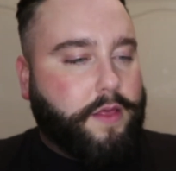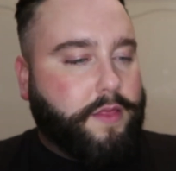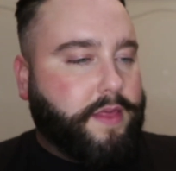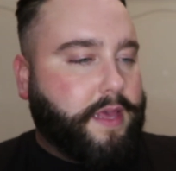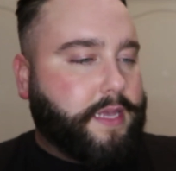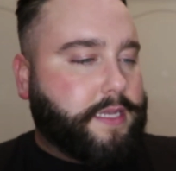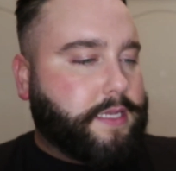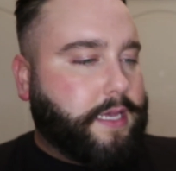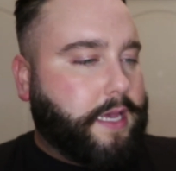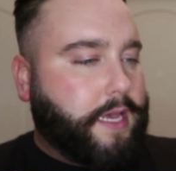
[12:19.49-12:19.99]

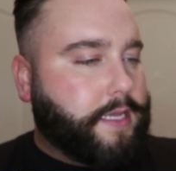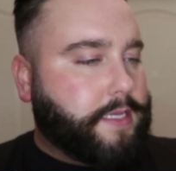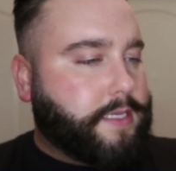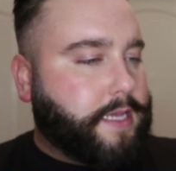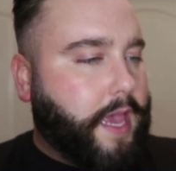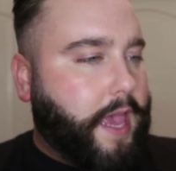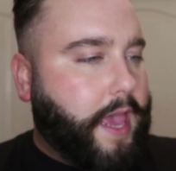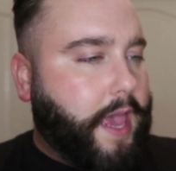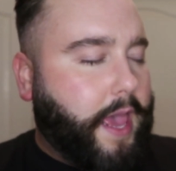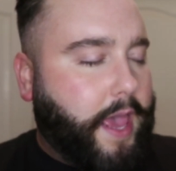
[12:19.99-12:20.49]
This is
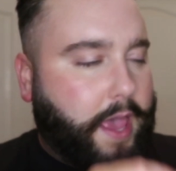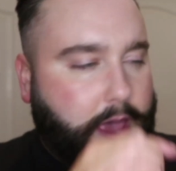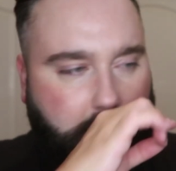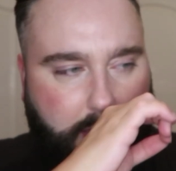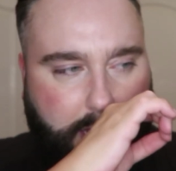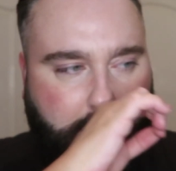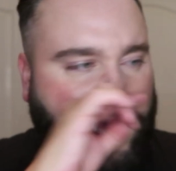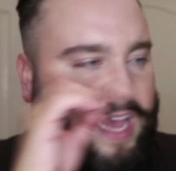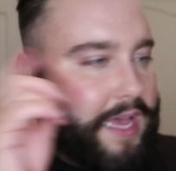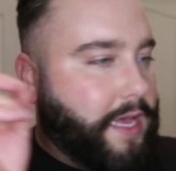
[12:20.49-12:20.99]
a
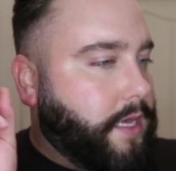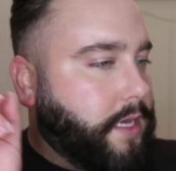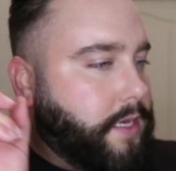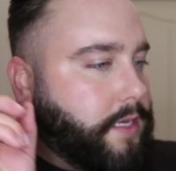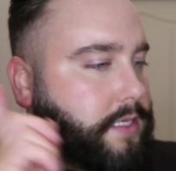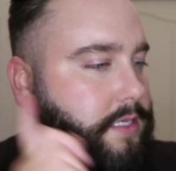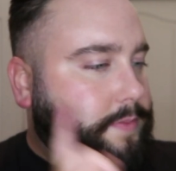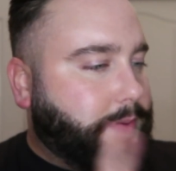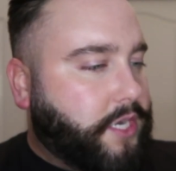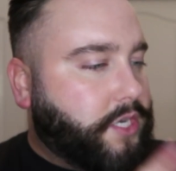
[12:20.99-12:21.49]

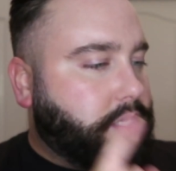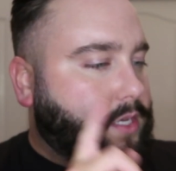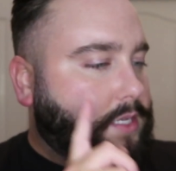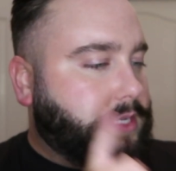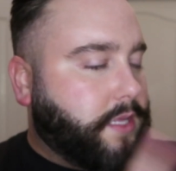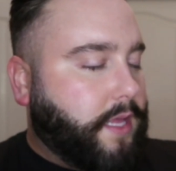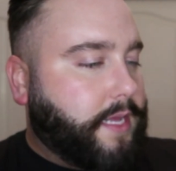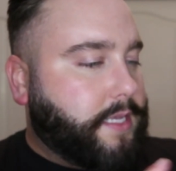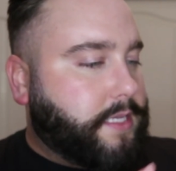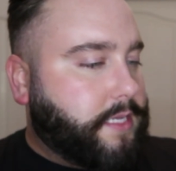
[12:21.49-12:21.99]
specially
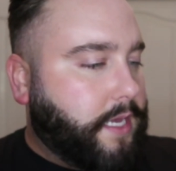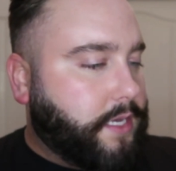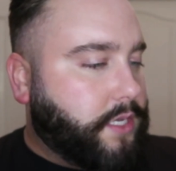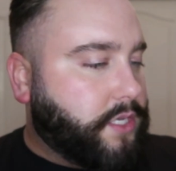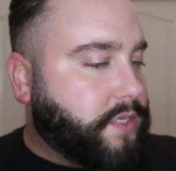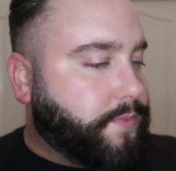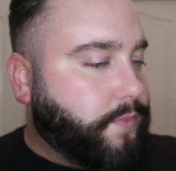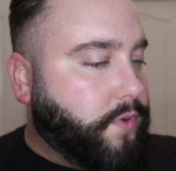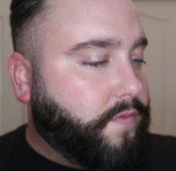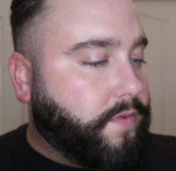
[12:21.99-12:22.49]
selected,
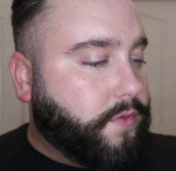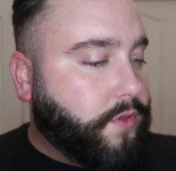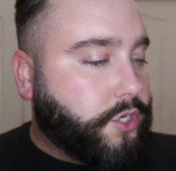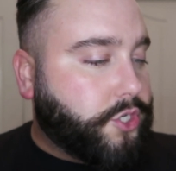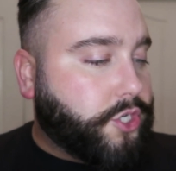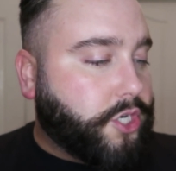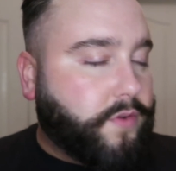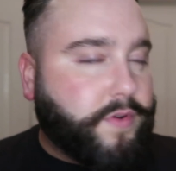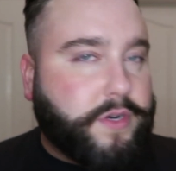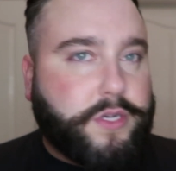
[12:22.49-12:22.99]
smooth and
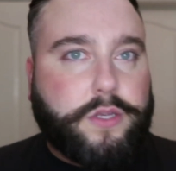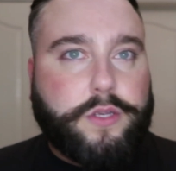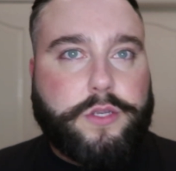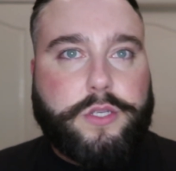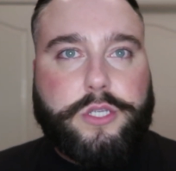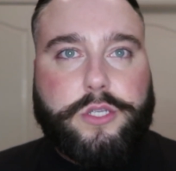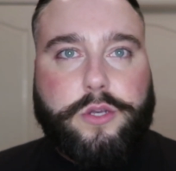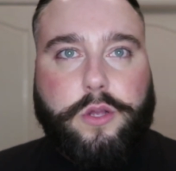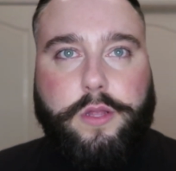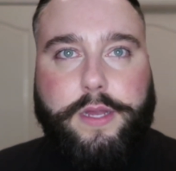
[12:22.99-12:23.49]
luxurious
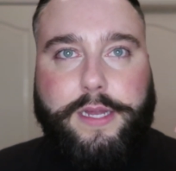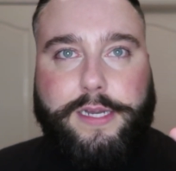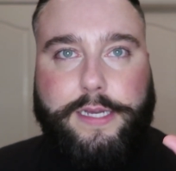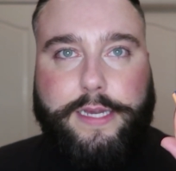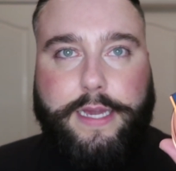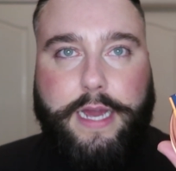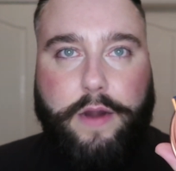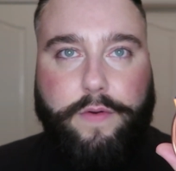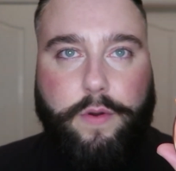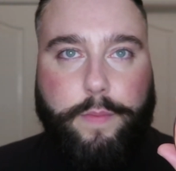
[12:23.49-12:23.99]

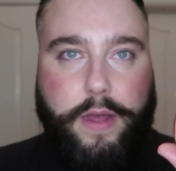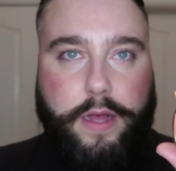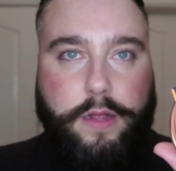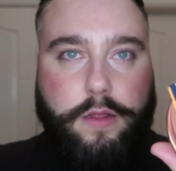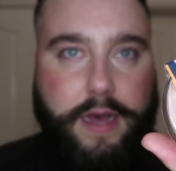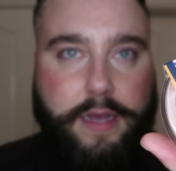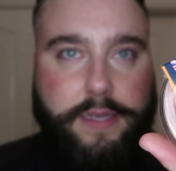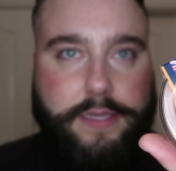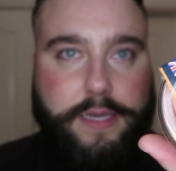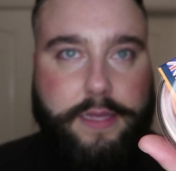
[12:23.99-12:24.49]
salted caramel.
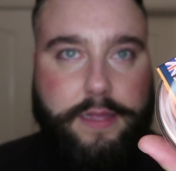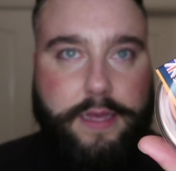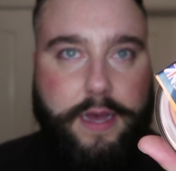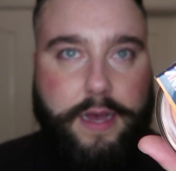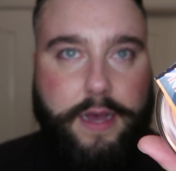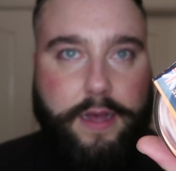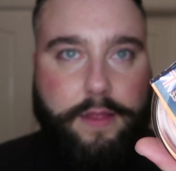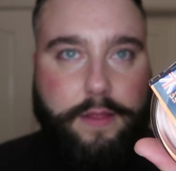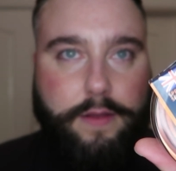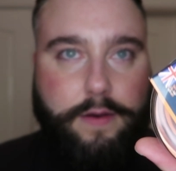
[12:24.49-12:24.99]
That's it
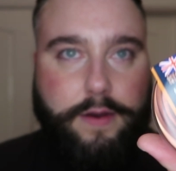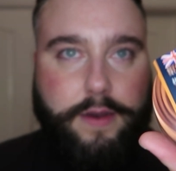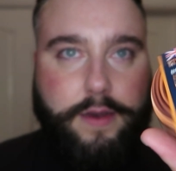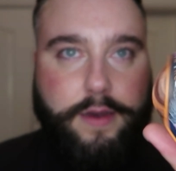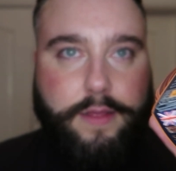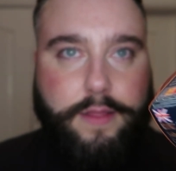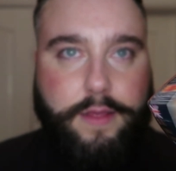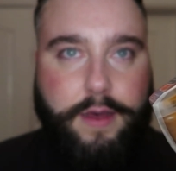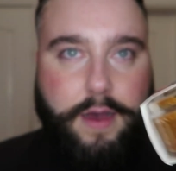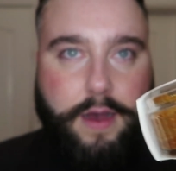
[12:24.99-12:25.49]
there.
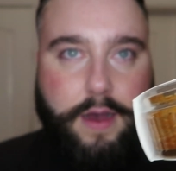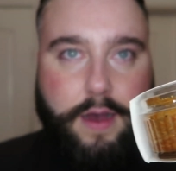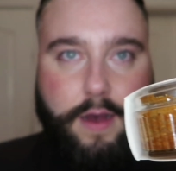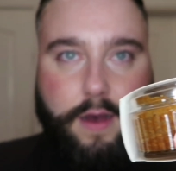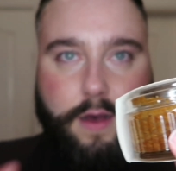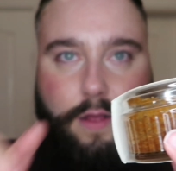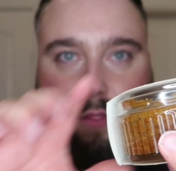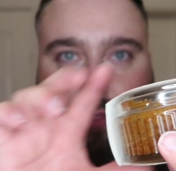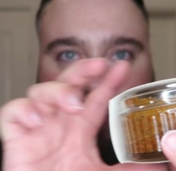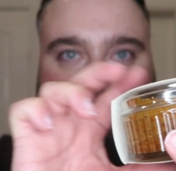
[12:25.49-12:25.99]
Look at
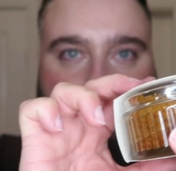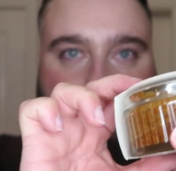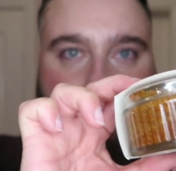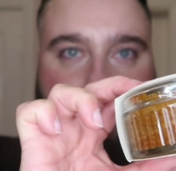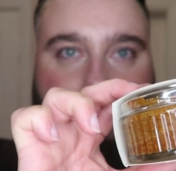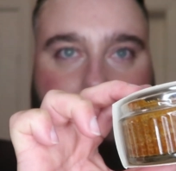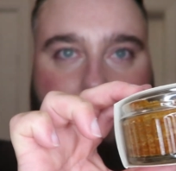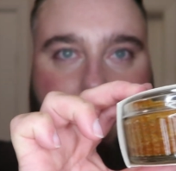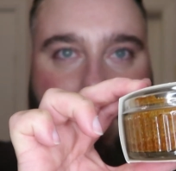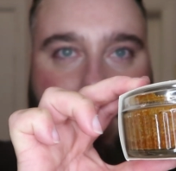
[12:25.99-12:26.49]
that. Look
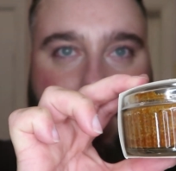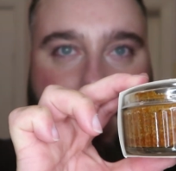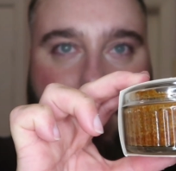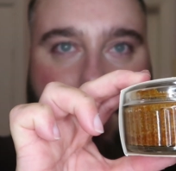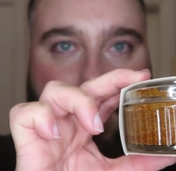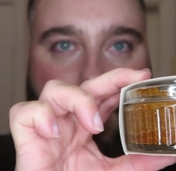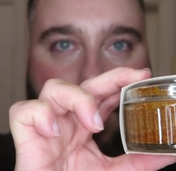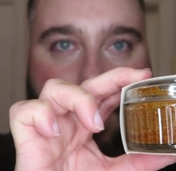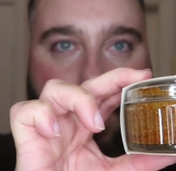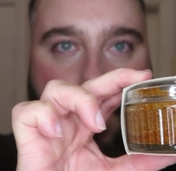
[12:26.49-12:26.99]
at that.